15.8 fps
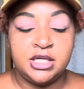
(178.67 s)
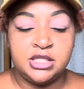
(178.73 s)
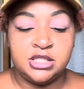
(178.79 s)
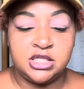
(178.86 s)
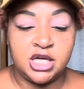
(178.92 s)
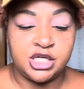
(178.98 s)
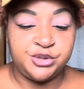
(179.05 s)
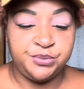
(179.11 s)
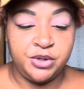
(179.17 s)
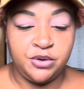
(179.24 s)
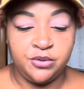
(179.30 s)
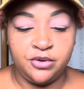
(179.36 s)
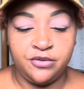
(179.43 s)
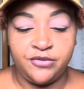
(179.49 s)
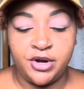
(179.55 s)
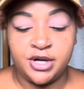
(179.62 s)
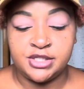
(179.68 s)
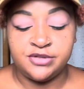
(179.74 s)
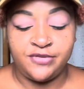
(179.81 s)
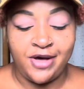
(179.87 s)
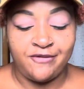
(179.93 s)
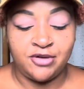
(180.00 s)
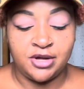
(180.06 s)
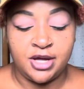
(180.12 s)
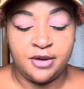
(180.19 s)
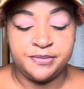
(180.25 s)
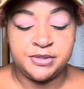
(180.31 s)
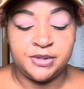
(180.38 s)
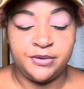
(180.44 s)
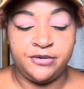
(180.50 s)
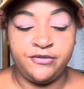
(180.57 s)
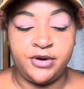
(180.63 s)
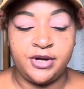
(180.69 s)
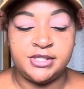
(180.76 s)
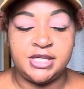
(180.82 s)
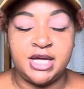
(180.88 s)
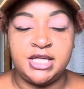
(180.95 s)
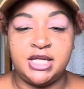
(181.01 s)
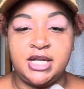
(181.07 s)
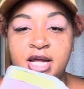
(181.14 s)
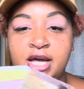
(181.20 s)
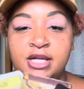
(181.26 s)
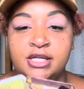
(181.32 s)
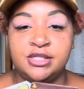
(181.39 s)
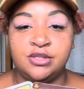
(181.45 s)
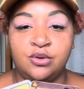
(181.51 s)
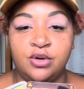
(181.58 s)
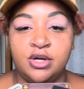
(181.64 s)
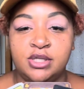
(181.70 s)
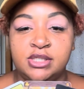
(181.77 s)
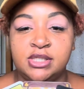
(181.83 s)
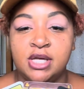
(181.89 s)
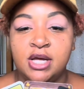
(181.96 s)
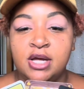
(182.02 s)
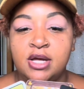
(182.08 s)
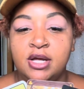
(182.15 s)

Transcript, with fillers: Judgment in reverse, Five of Cups in reverse, and the Knight of Swords.